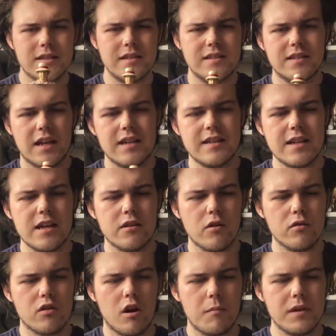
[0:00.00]
San Diego
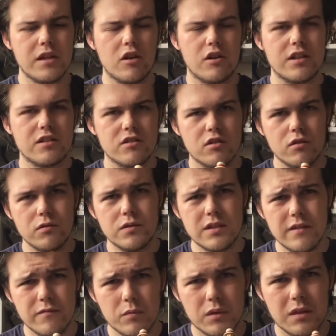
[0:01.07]
Comic Con
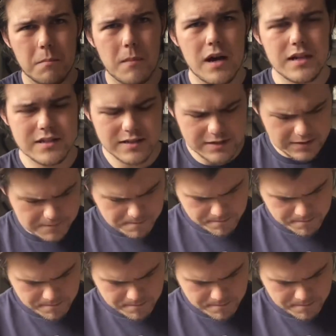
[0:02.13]
exclusive with the Master.